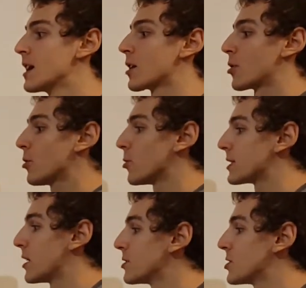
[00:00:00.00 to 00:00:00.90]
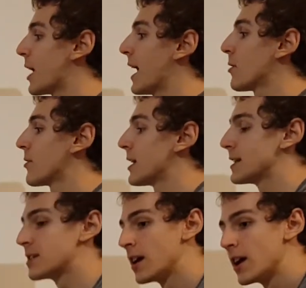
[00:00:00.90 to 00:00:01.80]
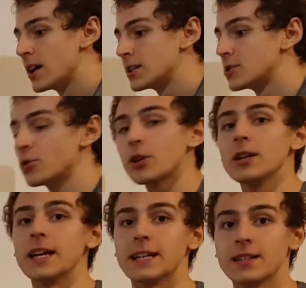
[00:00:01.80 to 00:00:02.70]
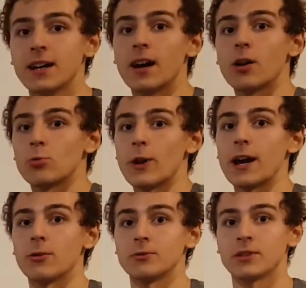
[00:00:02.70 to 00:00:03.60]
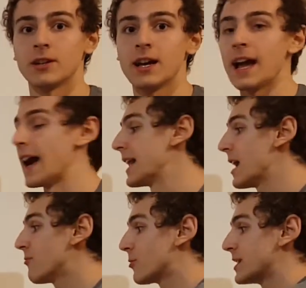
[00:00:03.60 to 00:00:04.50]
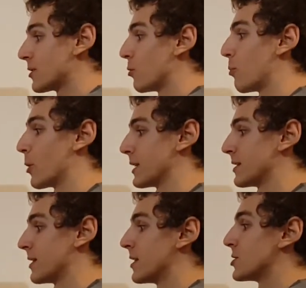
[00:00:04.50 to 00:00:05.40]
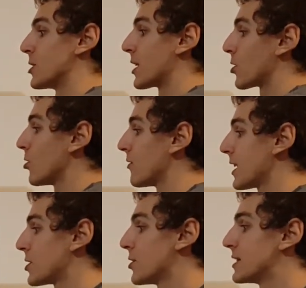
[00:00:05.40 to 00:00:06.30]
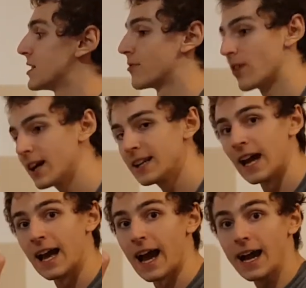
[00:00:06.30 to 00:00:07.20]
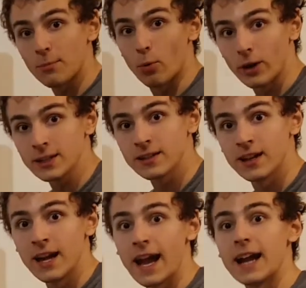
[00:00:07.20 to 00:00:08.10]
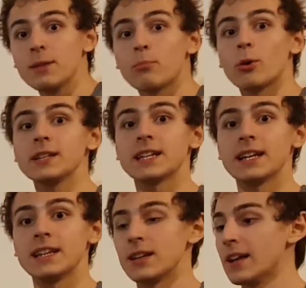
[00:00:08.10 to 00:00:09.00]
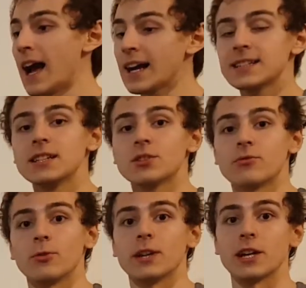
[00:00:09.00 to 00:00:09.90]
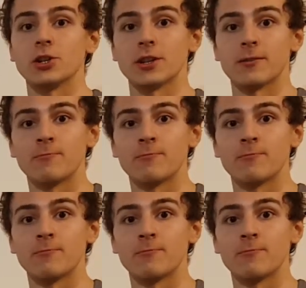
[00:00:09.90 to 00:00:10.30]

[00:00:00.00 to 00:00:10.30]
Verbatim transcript: Curl tells you how things circulate around at every single point. So the curl vector is defined at a point, and it points in the axis of rotation.